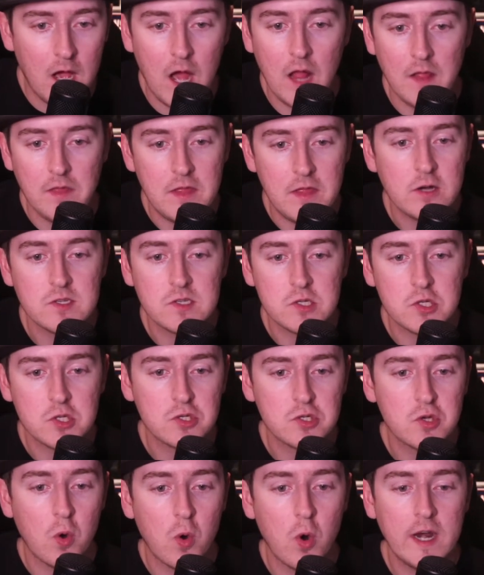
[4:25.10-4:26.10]
There's a
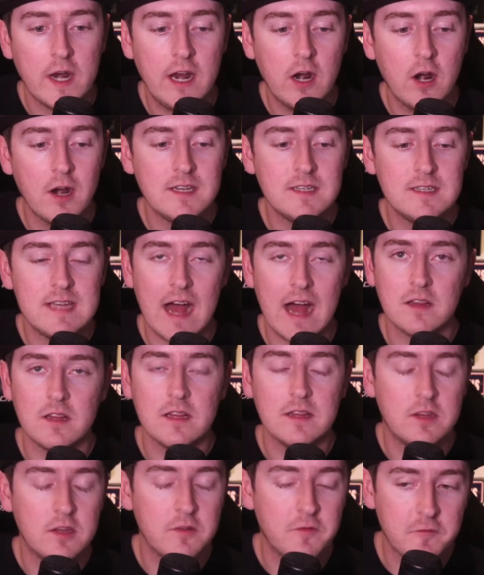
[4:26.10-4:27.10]
store here in Dallas.
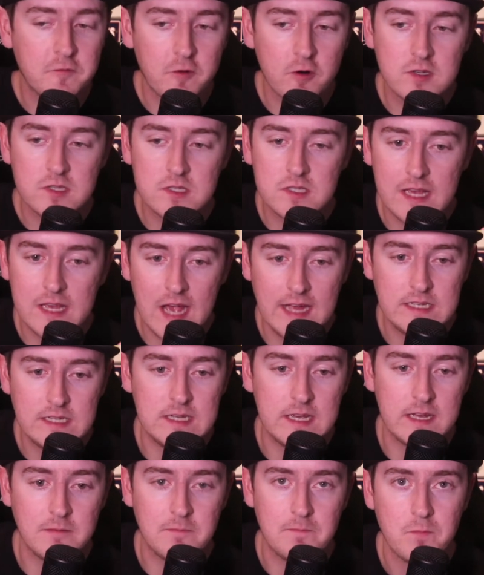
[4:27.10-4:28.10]
The first thing I
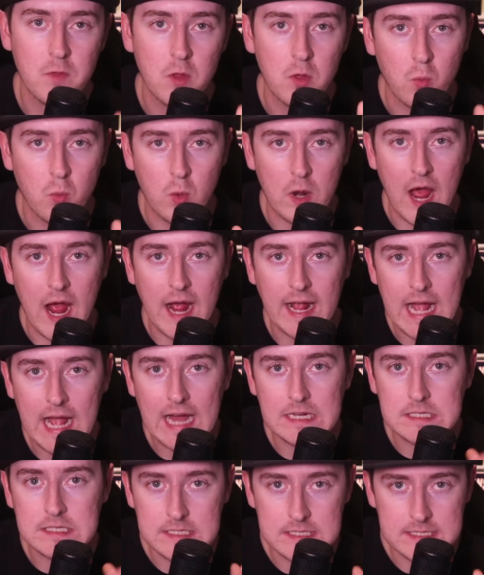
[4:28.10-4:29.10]
did when I
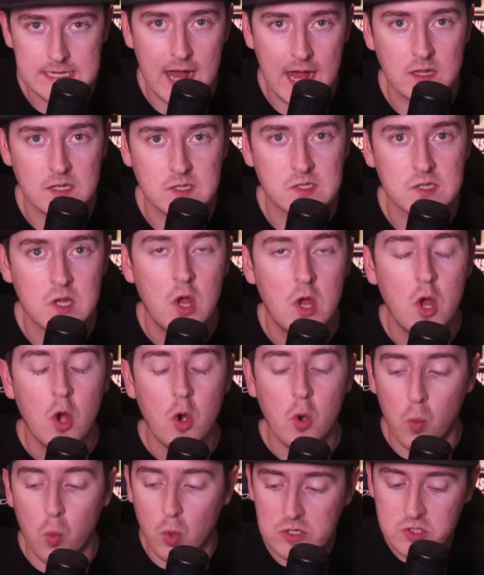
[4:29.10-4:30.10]
got to Dallas
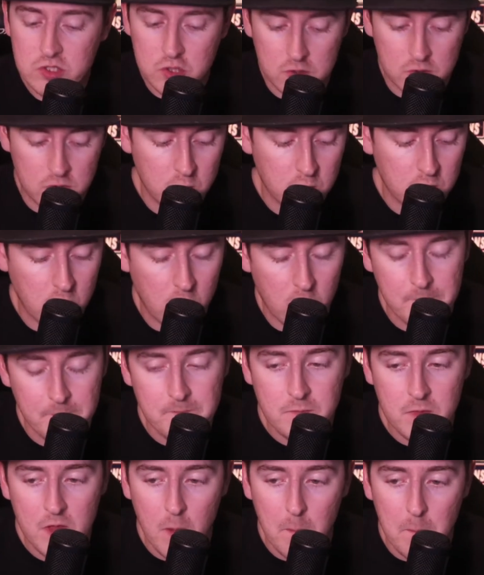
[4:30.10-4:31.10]
was Google
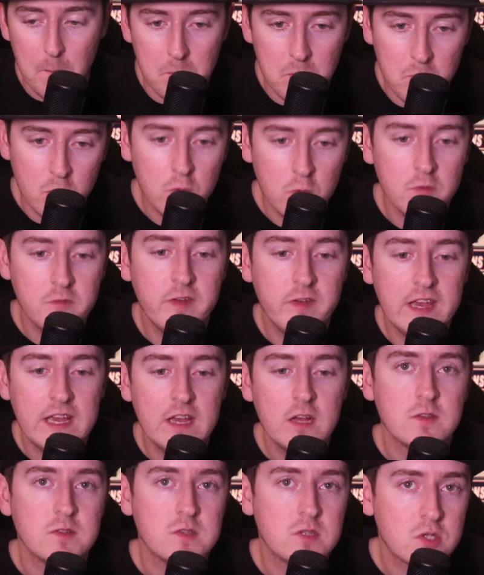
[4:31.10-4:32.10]

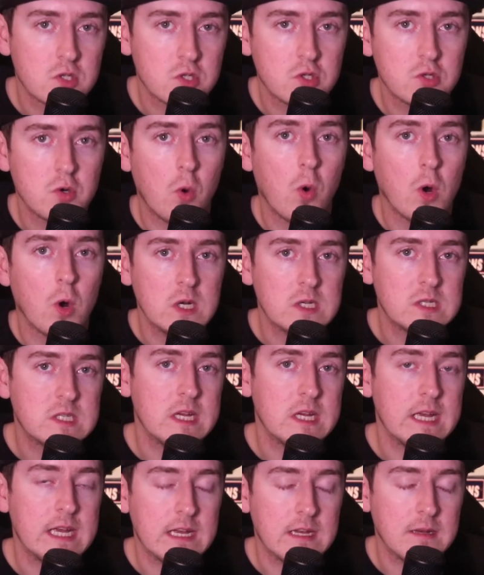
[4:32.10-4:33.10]
movie stores
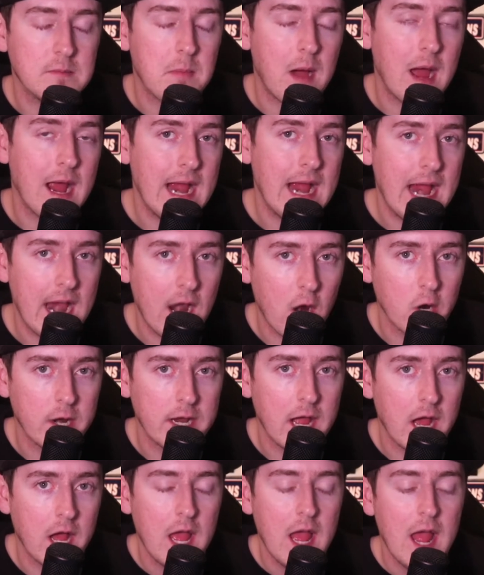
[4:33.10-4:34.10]
in my area.